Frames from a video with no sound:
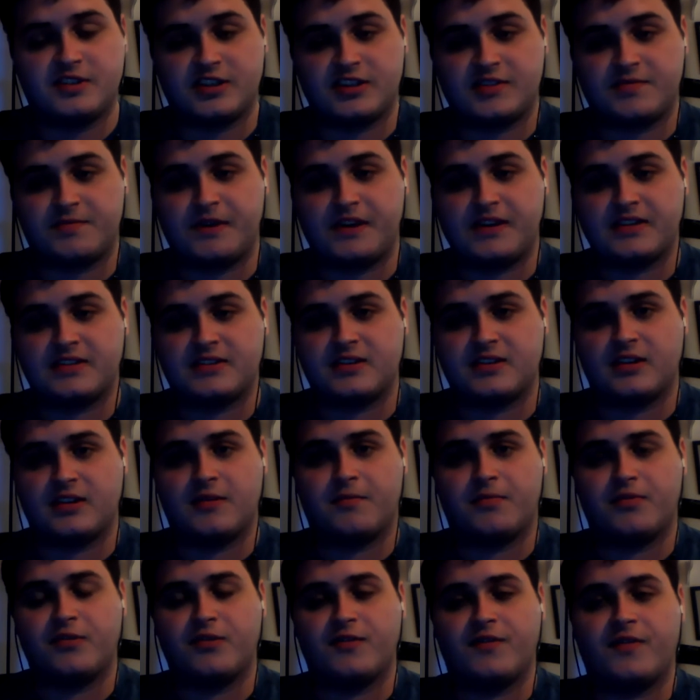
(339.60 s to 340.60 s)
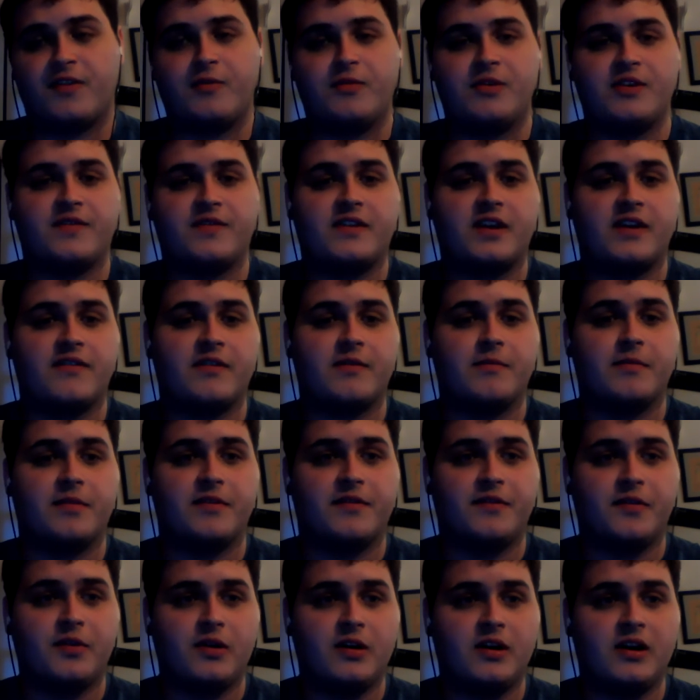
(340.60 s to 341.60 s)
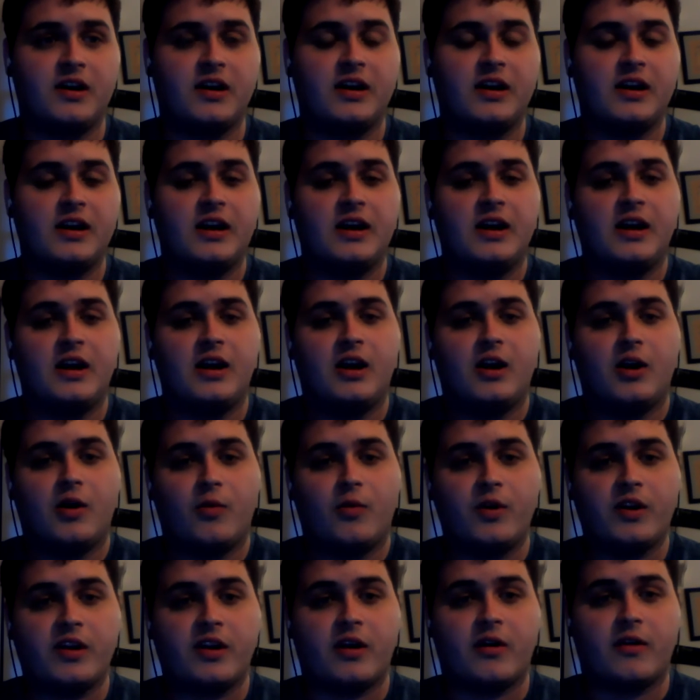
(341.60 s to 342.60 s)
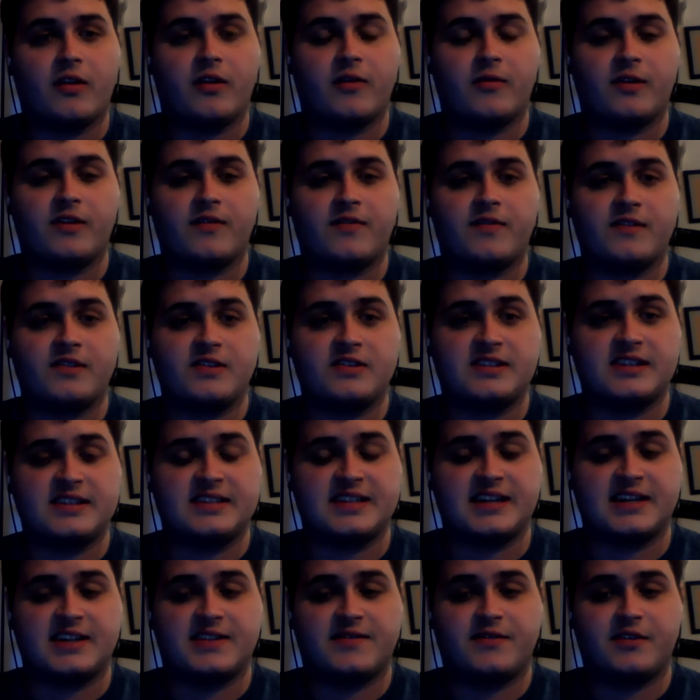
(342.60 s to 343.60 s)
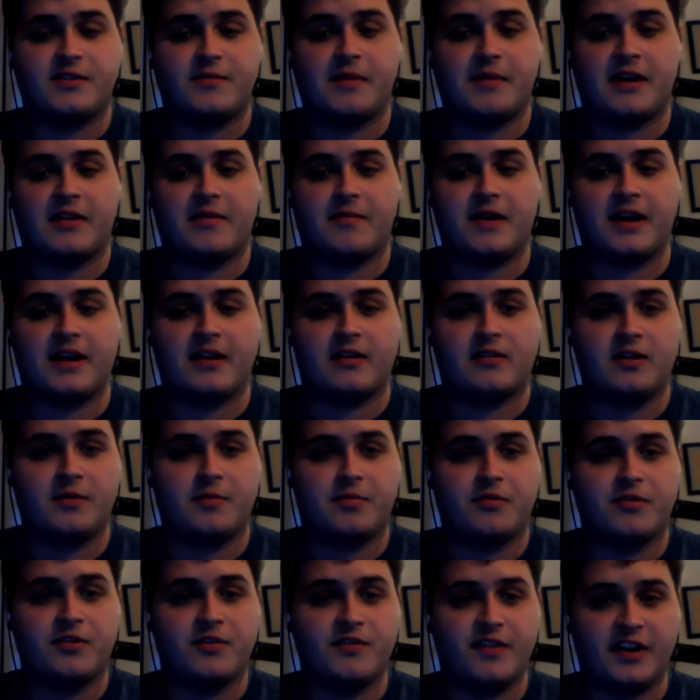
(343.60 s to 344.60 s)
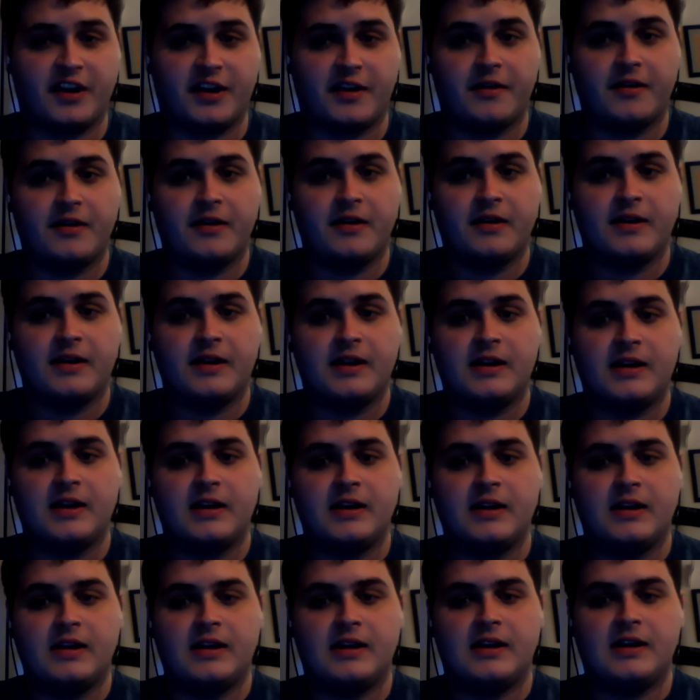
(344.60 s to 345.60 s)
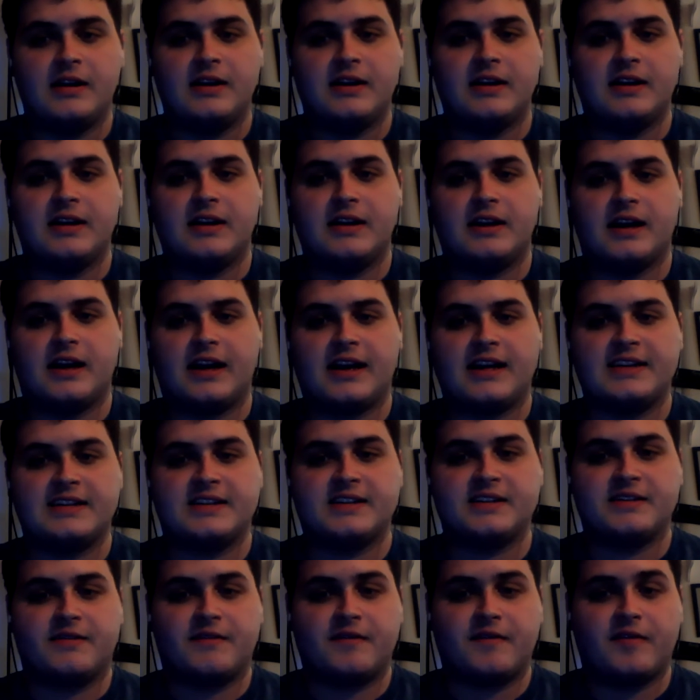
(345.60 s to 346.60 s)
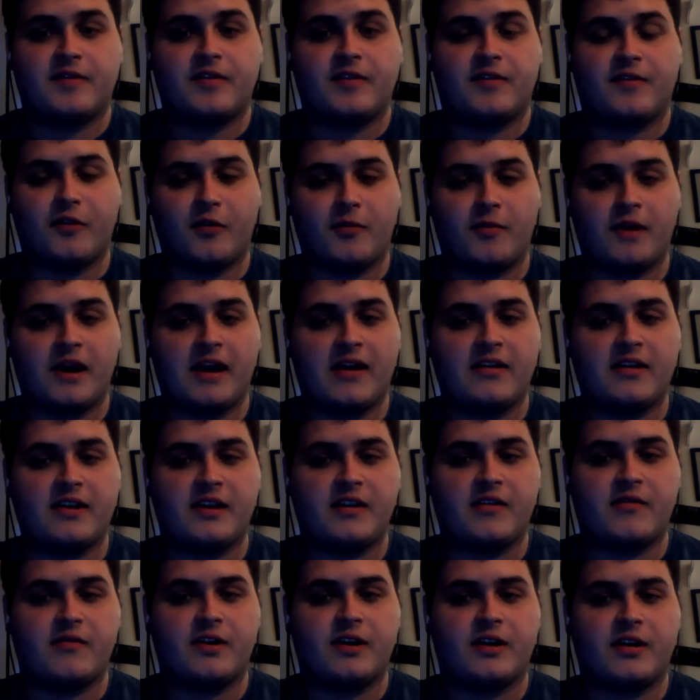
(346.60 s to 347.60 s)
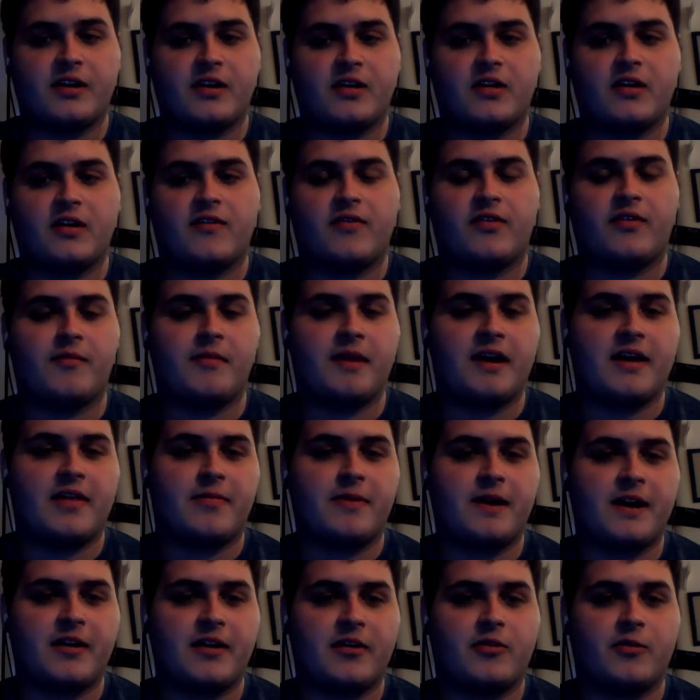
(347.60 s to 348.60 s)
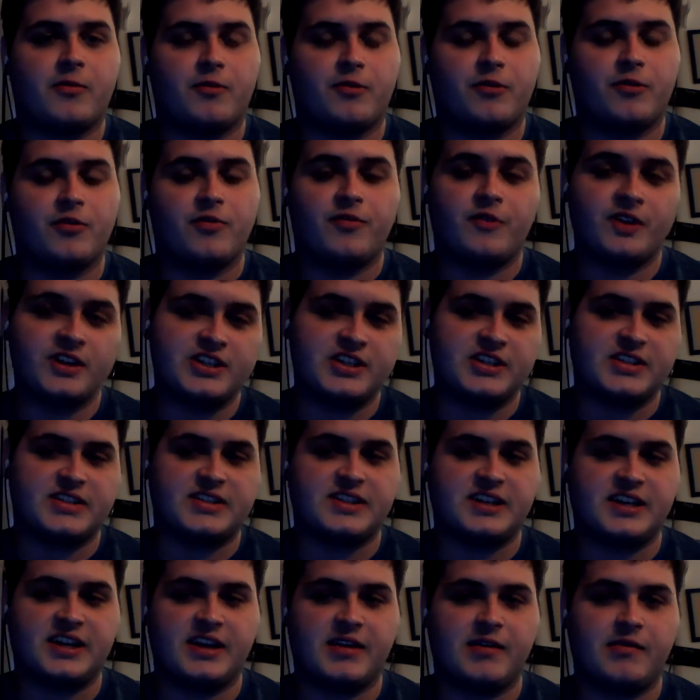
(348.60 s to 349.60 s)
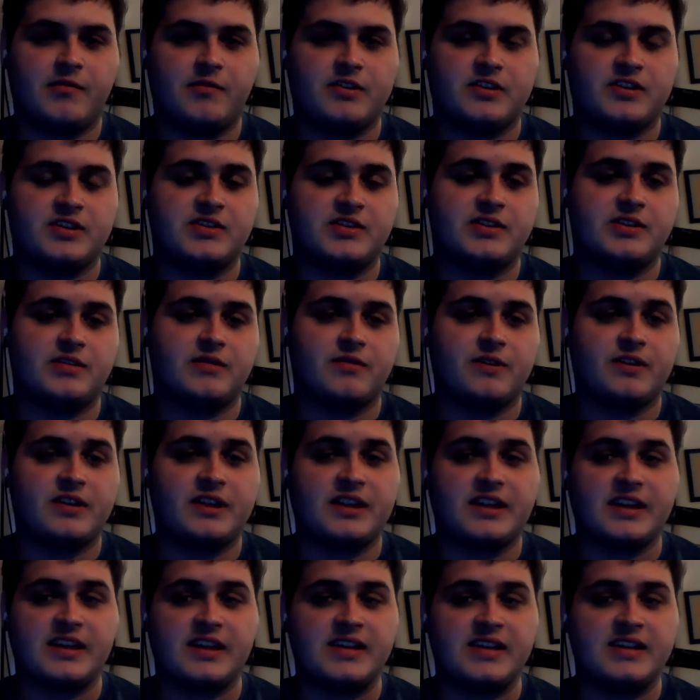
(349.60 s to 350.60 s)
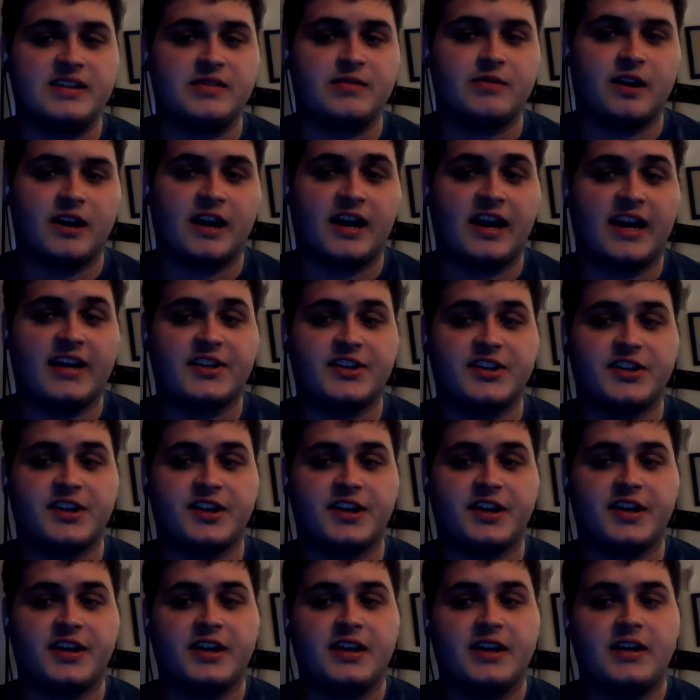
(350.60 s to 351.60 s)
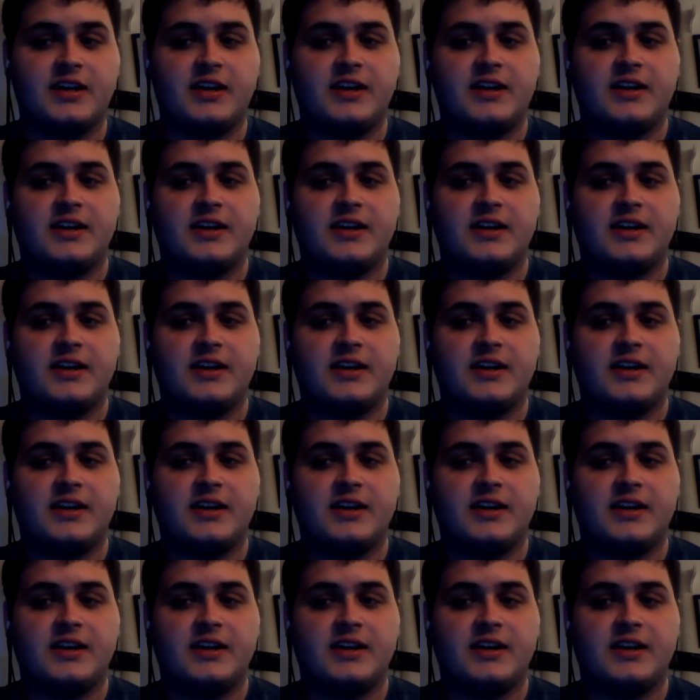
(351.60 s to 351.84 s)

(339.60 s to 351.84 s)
Just based on the proof that we've given before, we know that we've successfully mathematically proven it. And the formality and rigor of the mathematical proof we just did, which is a really easy one actually,